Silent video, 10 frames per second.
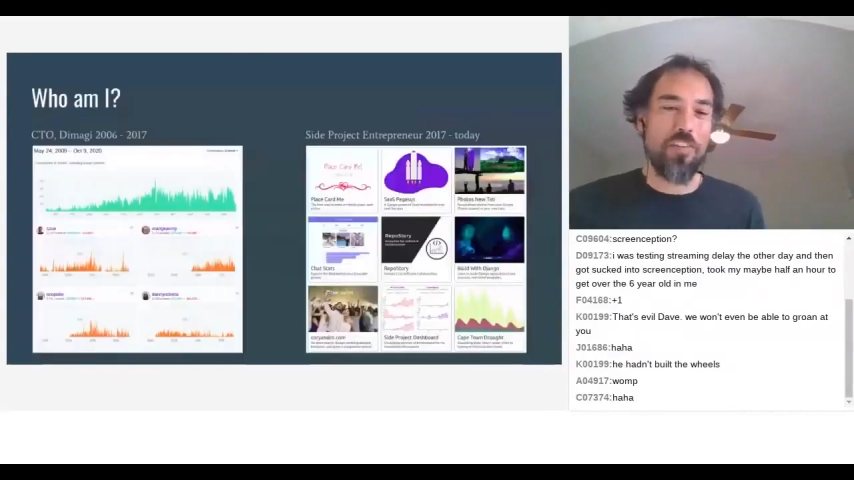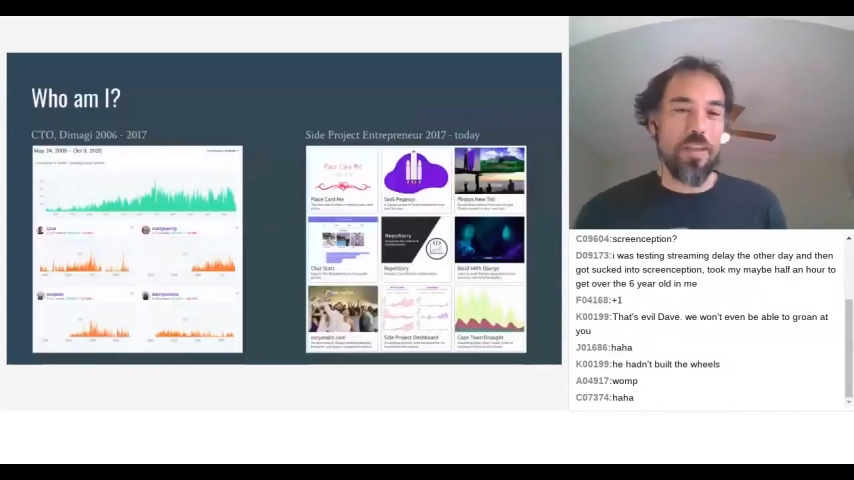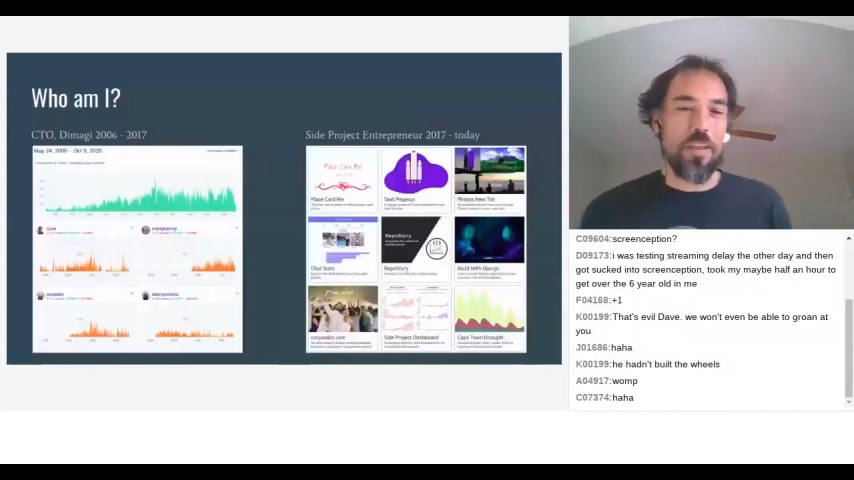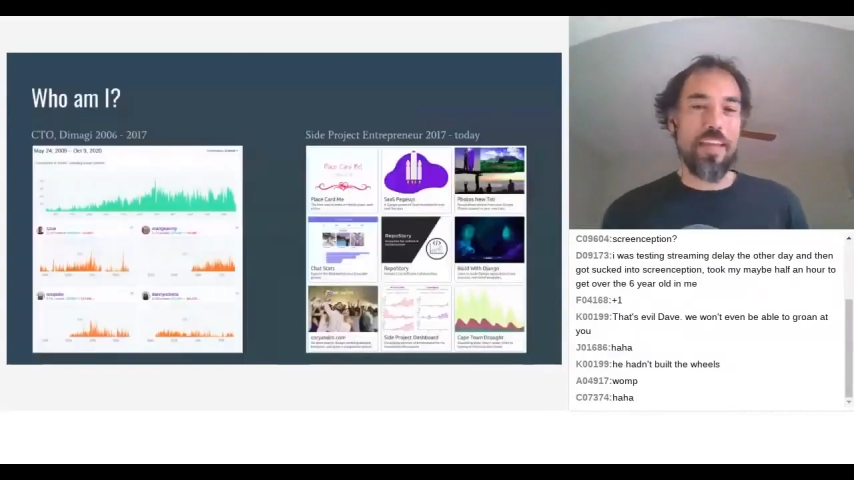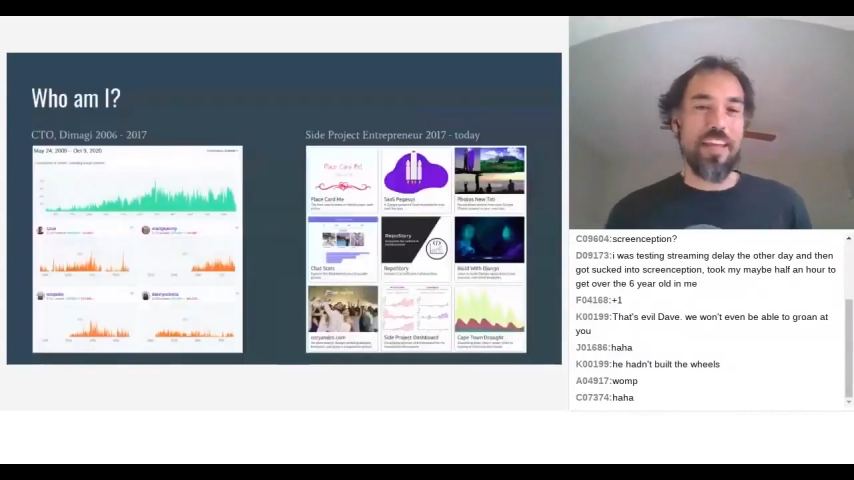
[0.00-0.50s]

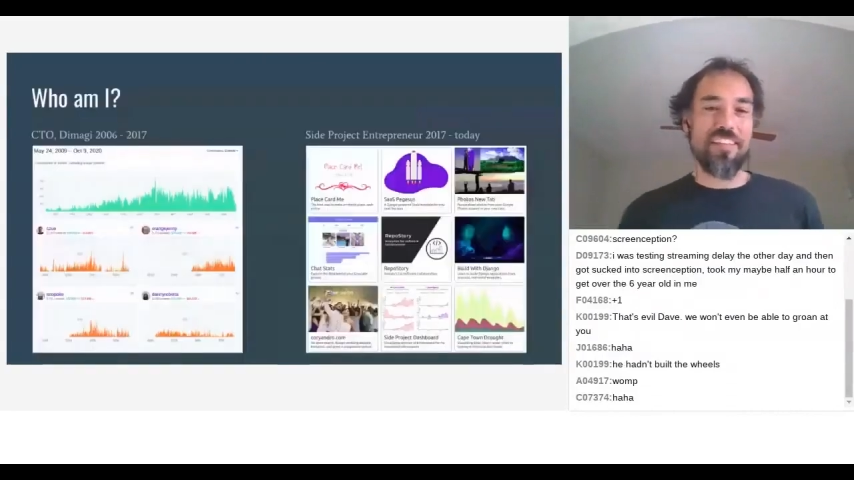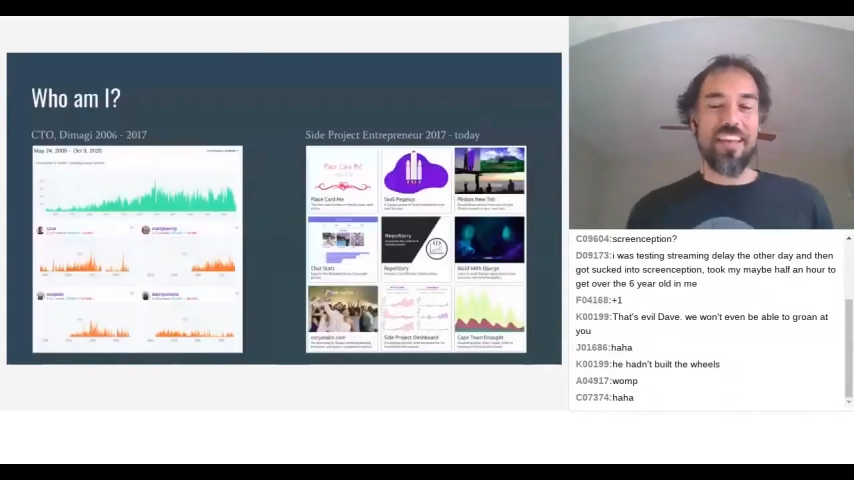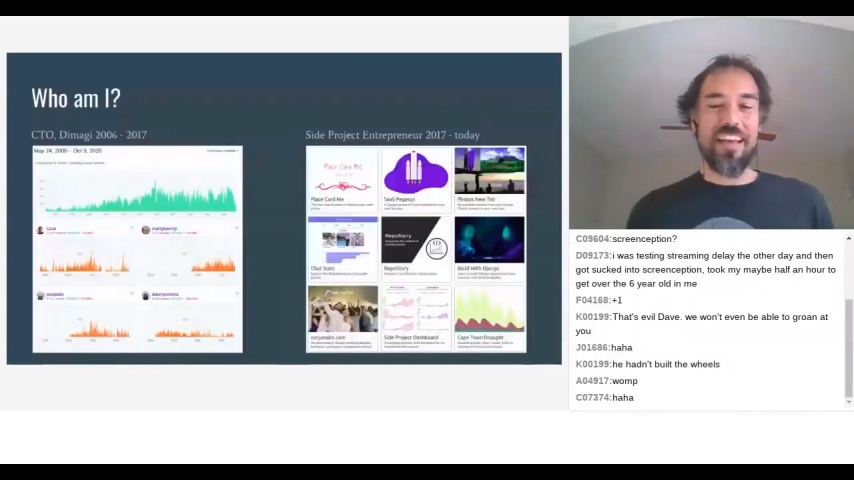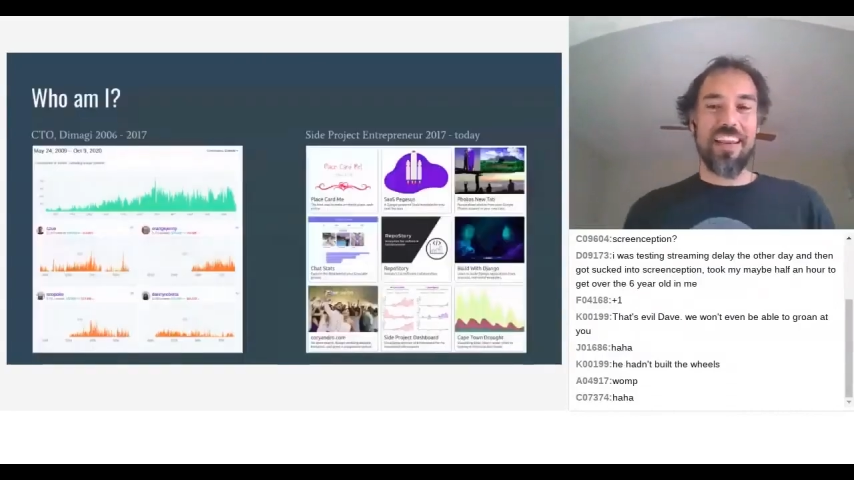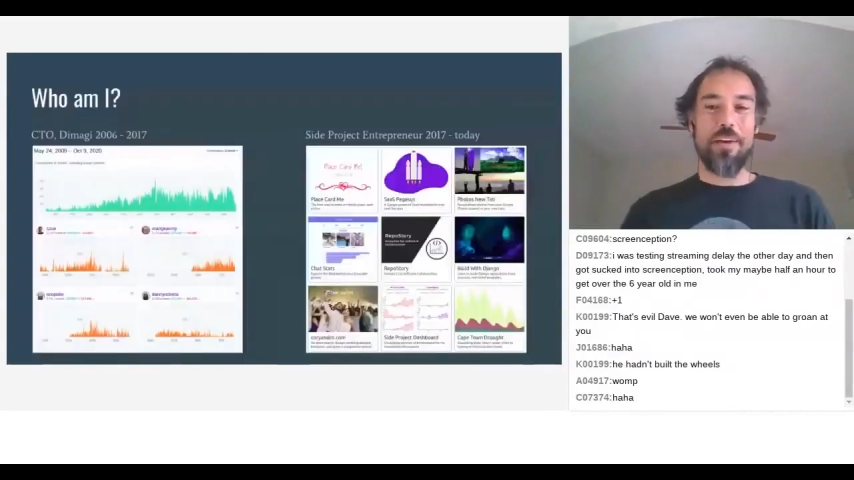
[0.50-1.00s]
wife made me add this slide.